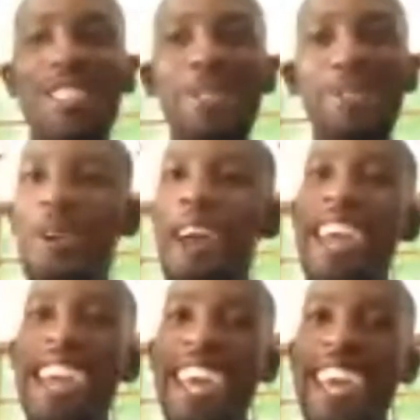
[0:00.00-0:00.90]
running through
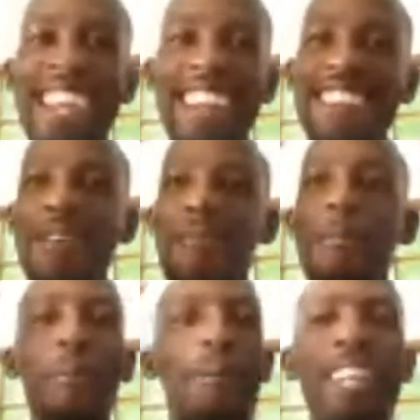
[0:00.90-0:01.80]
your head
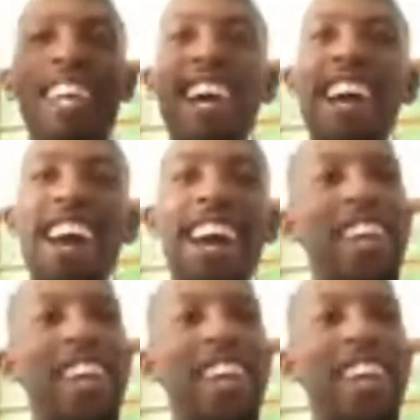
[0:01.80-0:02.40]
and your body,